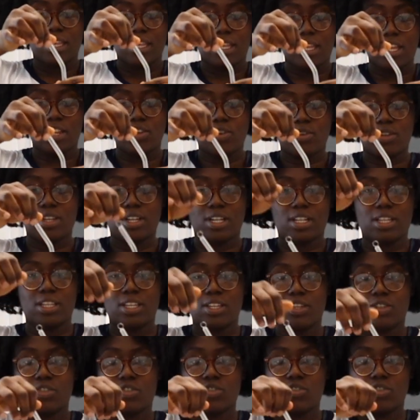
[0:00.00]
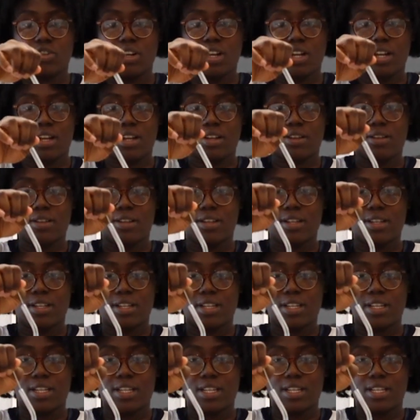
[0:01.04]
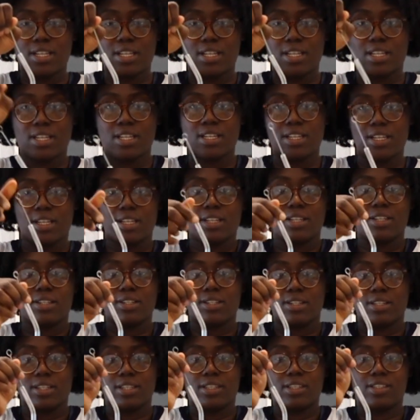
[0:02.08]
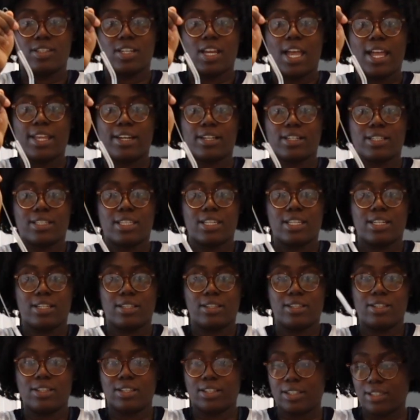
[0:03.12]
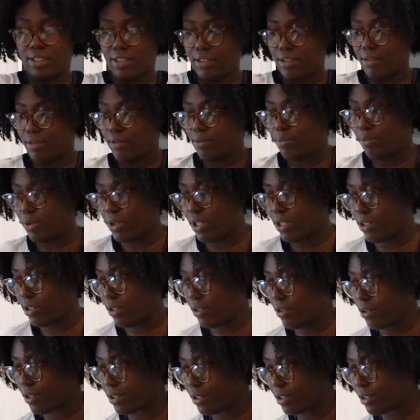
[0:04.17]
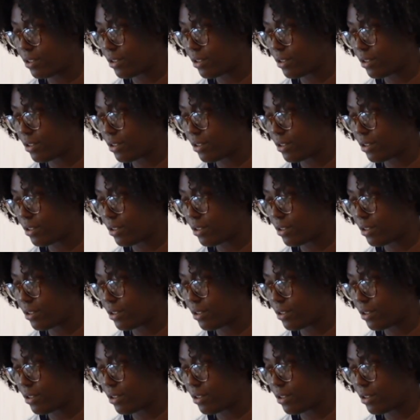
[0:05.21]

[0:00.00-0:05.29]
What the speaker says: And you can clean your straw. It's tighter than it looks. Praise the Lord.